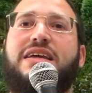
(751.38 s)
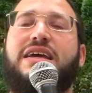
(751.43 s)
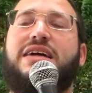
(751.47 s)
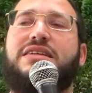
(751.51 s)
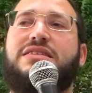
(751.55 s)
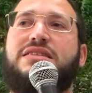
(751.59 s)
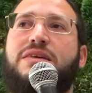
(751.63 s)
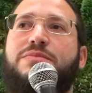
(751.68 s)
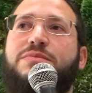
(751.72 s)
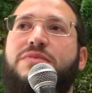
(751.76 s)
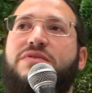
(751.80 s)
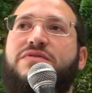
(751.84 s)
And
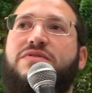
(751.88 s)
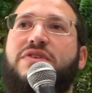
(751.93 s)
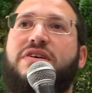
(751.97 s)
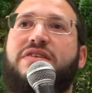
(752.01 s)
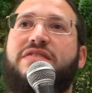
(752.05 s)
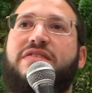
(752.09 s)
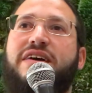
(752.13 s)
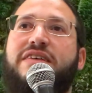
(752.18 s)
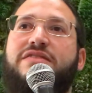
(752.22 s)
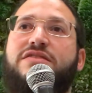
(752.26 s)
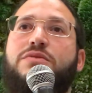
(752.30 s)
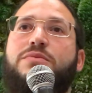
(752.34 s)
he gets up in
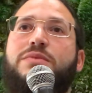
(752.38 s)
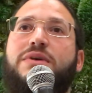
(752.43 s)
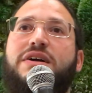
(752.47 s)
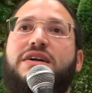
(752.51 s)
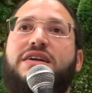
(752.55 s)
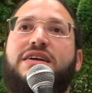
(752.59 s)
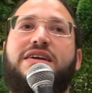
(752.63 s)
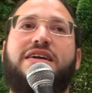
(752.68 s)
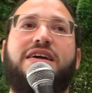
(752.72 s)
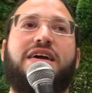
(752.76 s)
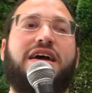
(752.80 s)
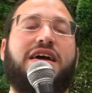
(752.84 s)
front of
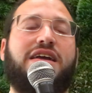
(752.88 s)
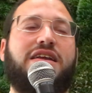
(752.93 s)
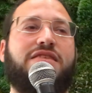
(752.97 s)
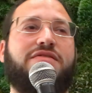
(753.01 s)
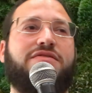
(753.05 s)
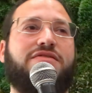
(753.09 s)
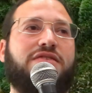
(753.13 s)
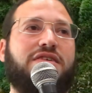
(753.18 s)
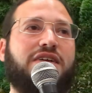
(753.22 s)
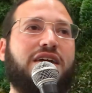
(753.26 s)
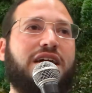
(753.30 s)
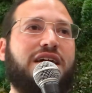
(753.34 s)
everybody,
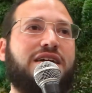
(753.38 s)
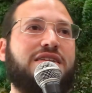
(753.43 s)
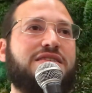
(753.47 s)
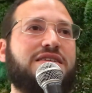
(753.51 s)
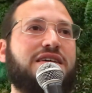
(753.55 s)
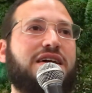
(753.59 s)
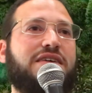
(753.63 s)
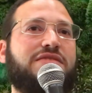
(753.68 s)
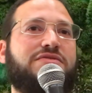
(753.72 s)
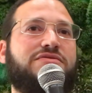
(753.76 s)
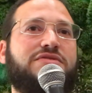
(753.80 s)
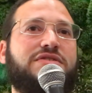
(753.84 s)
and he
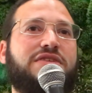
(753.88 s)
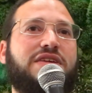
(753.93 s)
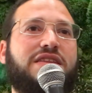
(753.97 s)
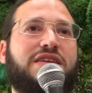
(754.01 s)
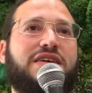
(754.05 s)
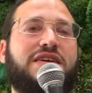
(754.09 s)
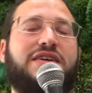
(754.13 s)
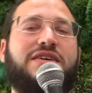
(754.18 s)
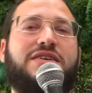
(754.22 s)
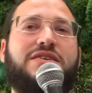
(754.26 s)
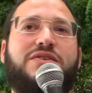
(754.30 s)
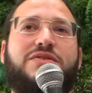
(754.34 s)
forgets
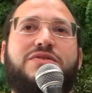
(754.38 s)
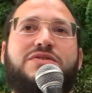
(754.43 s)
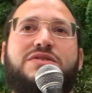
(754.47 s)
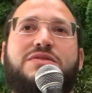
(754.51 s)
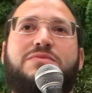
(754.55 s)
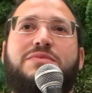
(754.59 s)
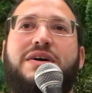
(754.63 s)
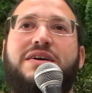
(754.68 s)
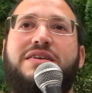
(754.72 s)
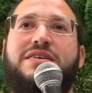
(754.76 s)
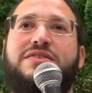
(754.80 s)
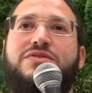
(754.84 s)
everything he
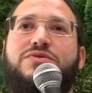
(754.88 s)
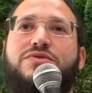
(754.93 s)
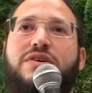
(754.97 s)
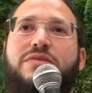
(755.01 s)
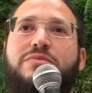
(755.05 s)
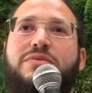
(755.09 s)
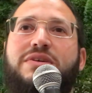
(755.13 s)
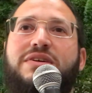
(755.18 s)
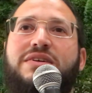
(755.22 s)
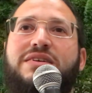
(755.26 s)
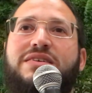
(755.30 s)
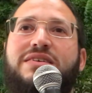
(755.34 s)
knows about
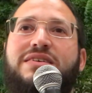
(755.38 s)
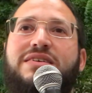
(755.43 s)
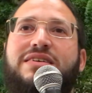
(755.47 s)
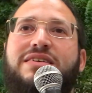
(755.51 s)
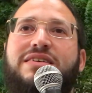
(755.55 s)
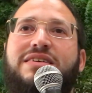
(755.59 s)
his Rabbi.